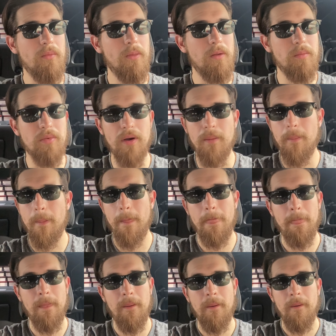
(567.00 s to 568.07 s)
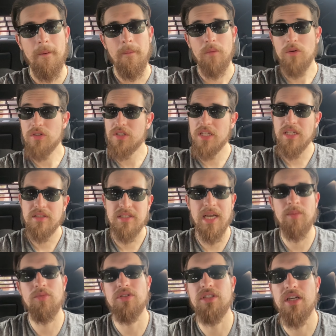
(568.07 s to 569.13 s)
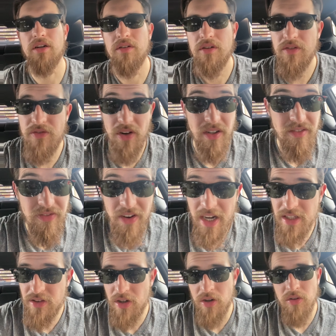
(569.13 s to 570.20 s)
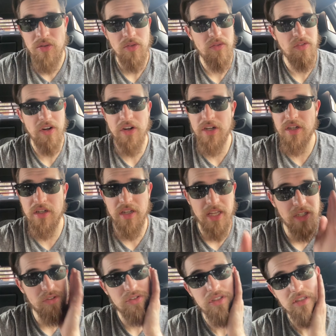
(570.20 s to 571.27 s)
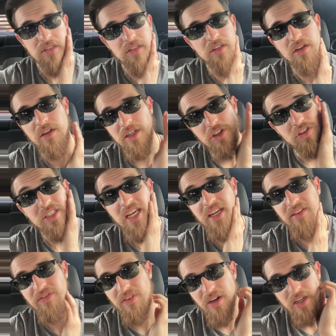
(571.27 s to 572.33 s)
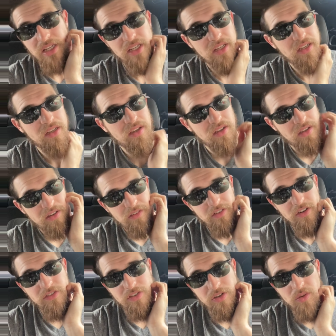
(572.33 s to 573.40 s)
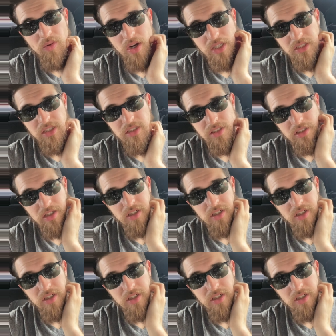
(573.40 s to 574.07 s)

But we'll see. Time will tell. Fun fight, though. Very good, entertaining fight. Very fun to watch.